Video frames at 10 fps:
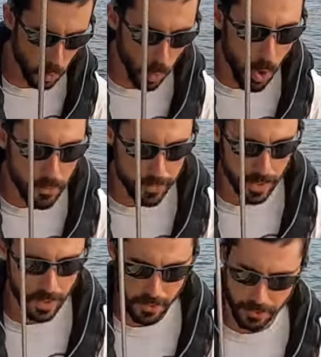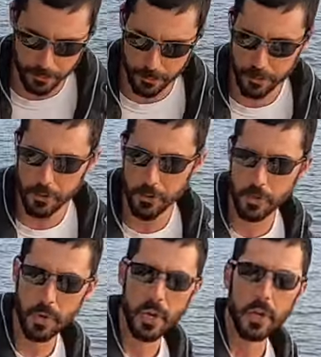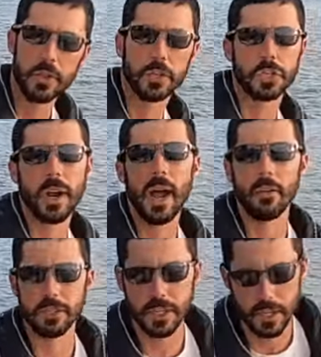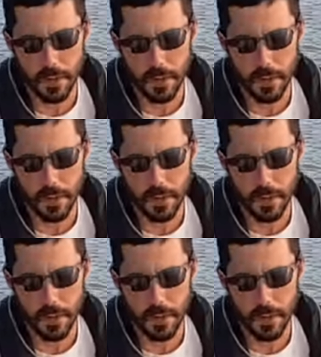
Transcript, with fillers: woven through the shrouds